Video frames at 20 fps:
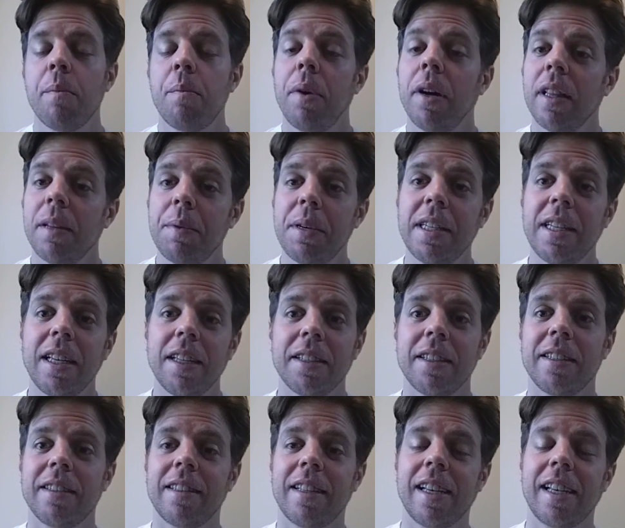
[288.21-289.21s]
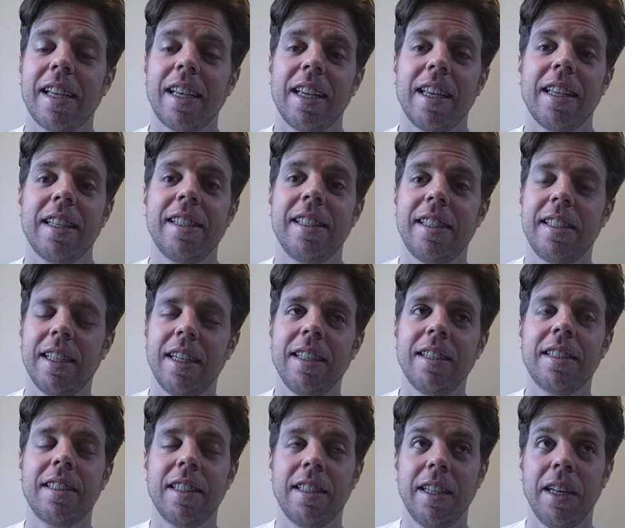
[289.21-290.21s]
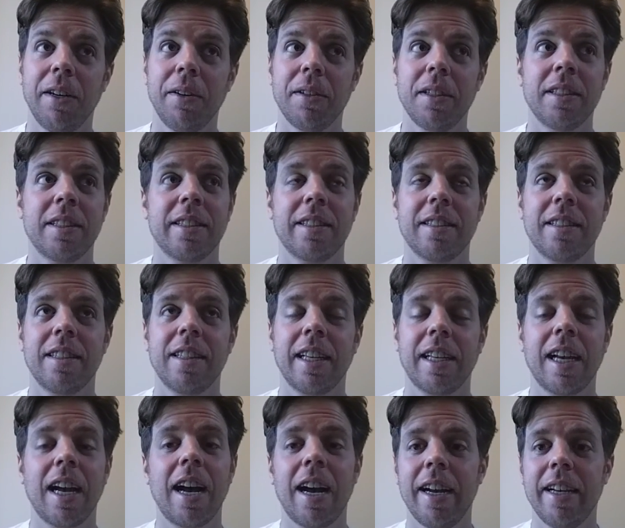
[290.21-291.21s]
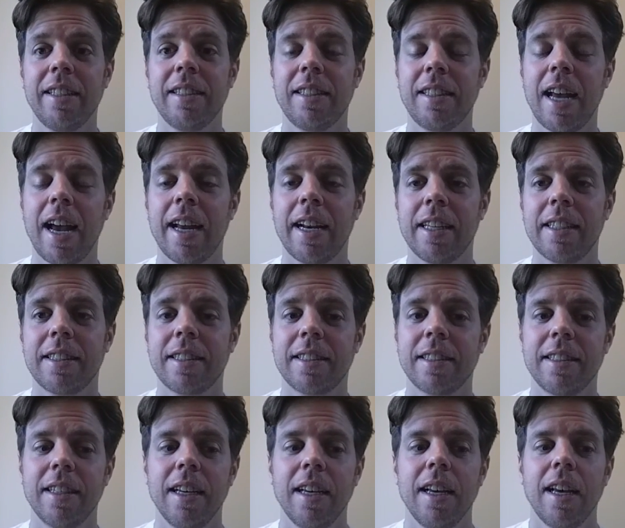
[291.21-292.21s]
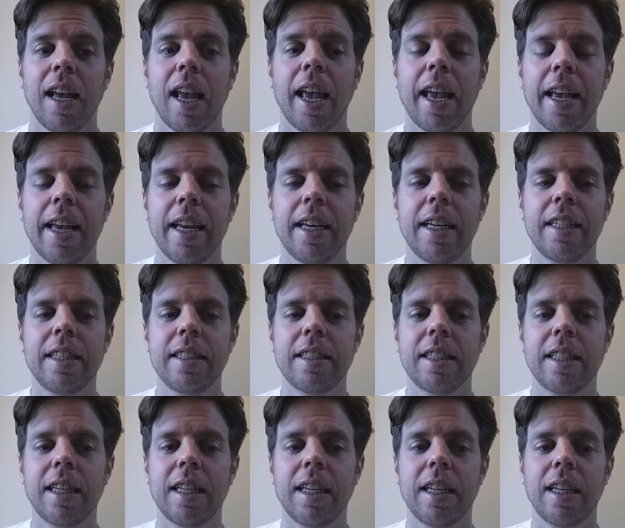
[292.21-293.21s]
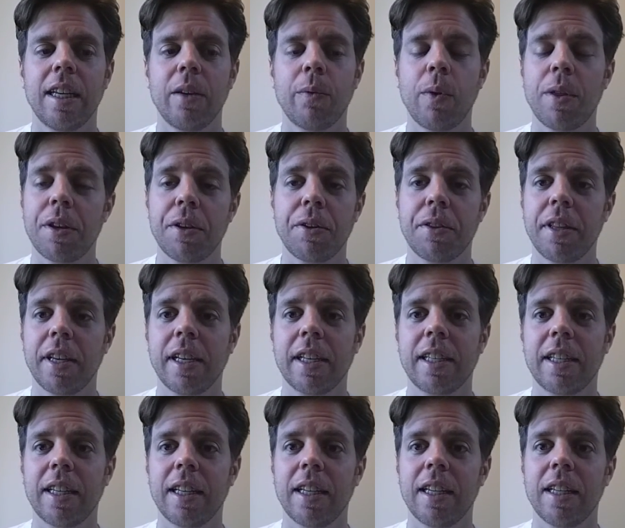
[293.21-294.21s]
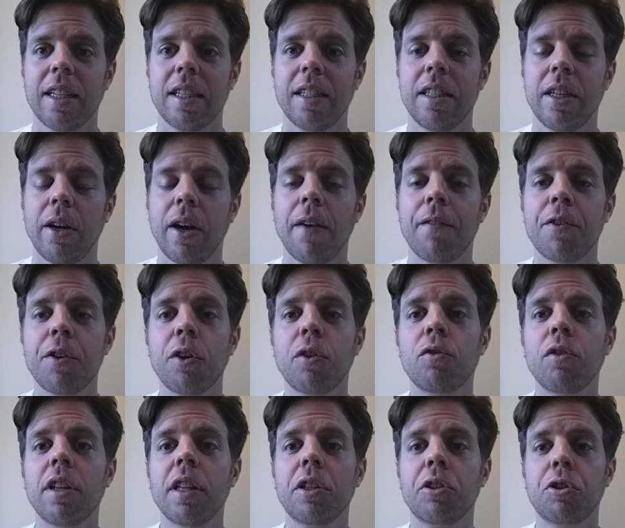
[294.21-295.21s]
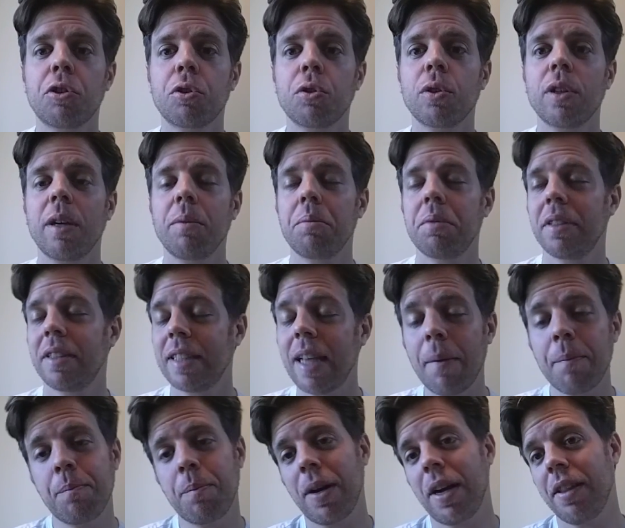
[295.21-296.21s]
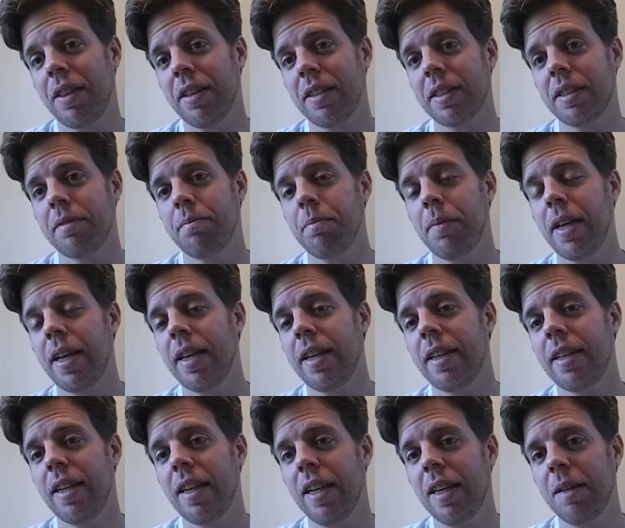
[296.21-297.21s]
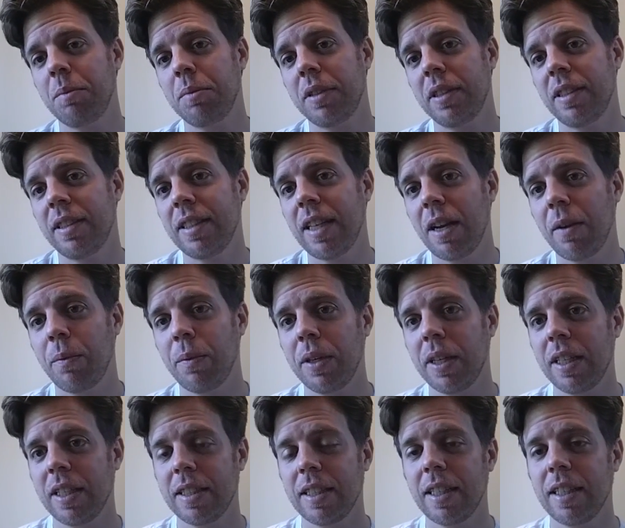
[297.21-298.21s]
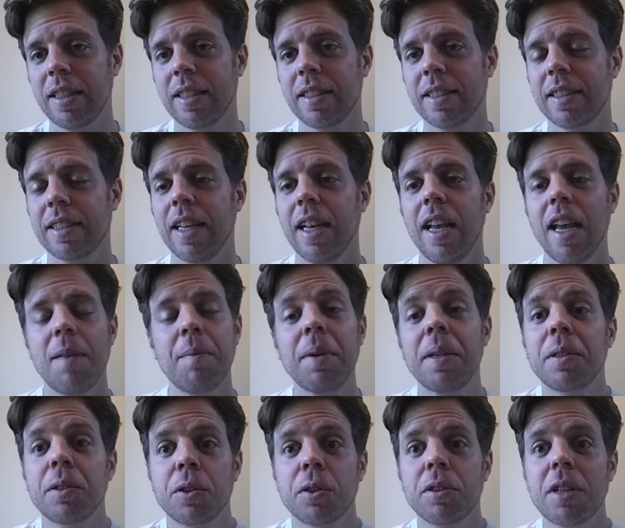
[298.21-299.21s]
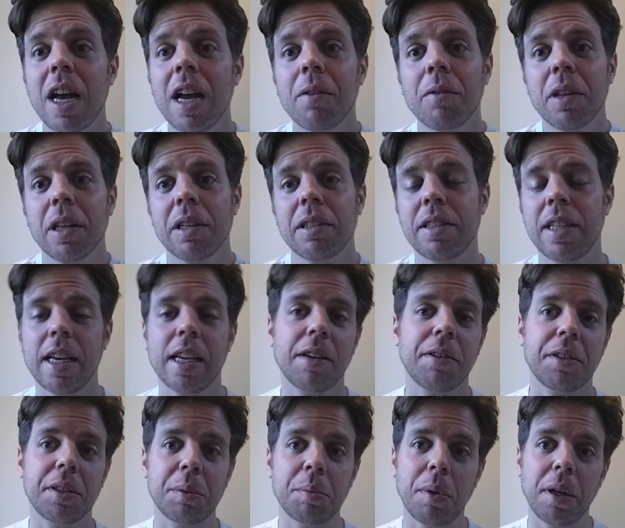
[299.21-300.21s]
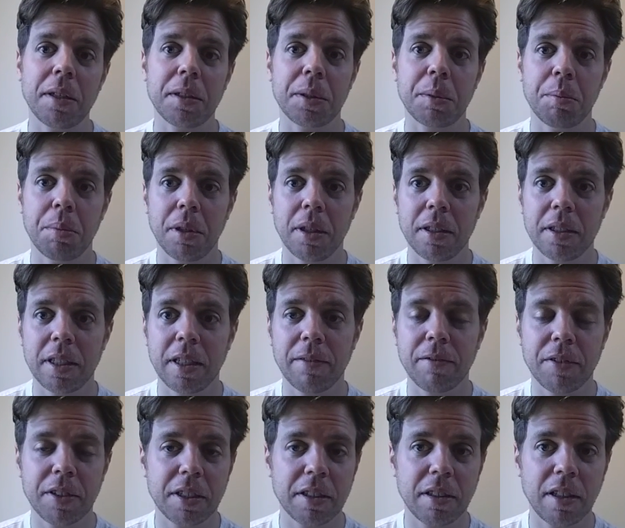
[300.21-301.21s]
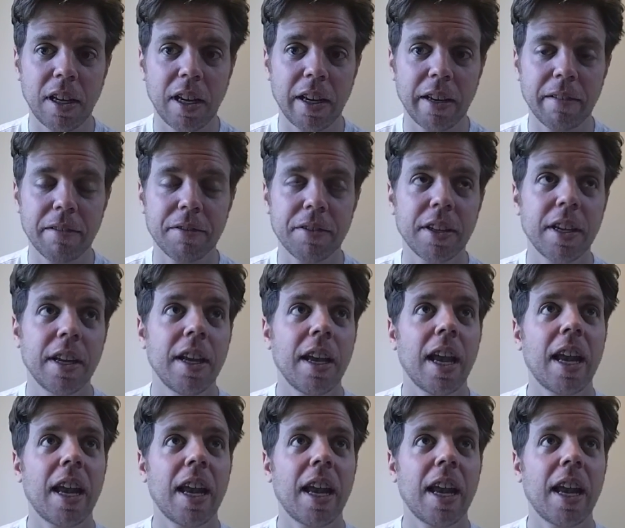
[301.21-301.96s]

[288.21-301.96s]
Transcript: But let me tell you, like he does denote his like a high status, and whether you think if you're really truly upset by this man and upset what he does, it means you're not really taking responsibility for your life.